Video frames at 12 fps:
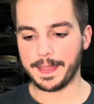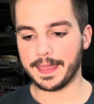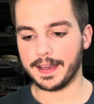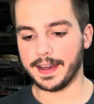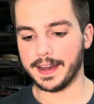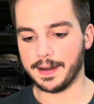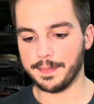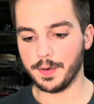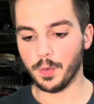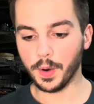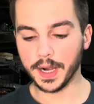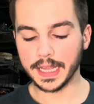
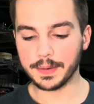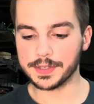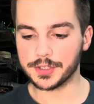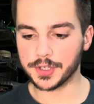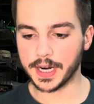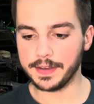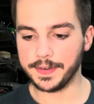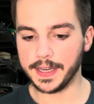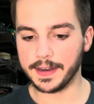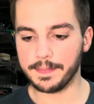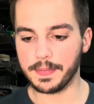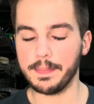while I was
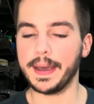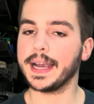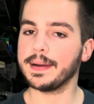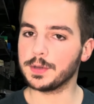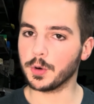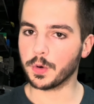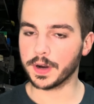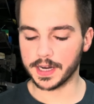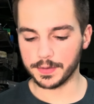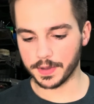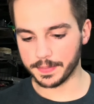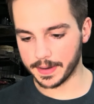driving back up to
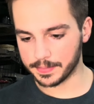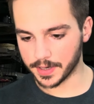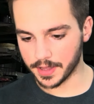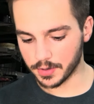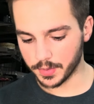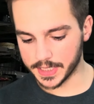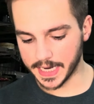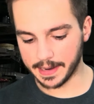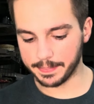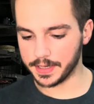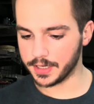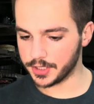Oregon with my brother, which
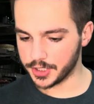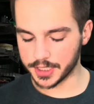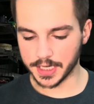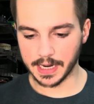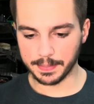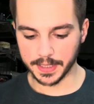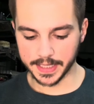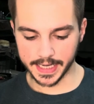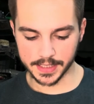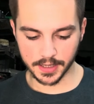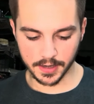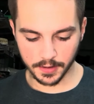happened just a couple of
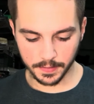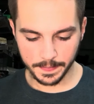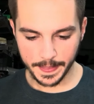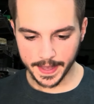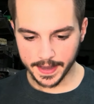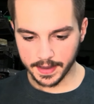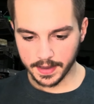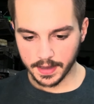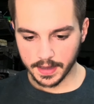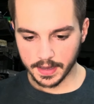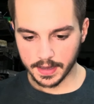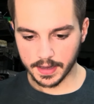days ago.
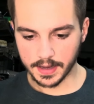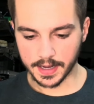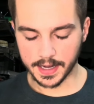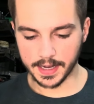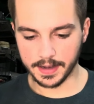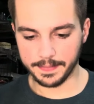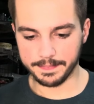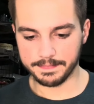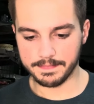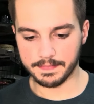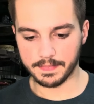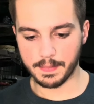
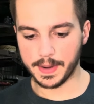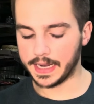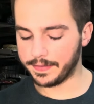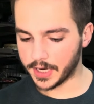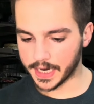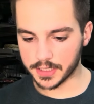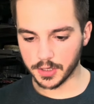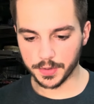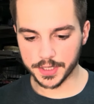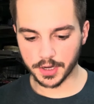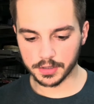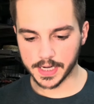Many of you guys know
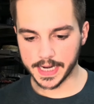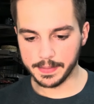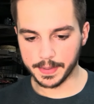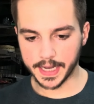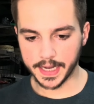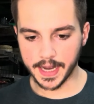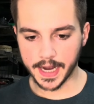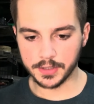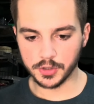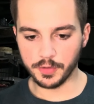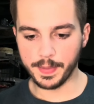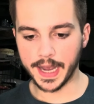this already, but I
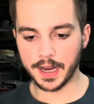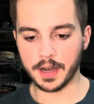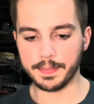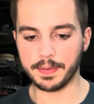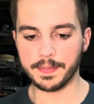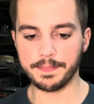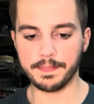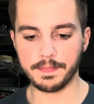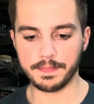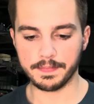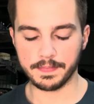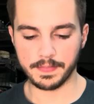drove back up
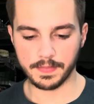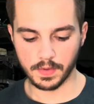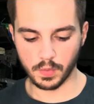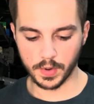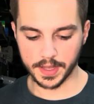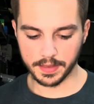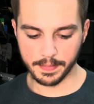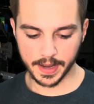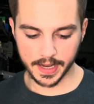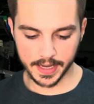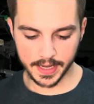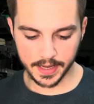with
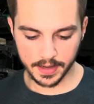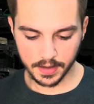my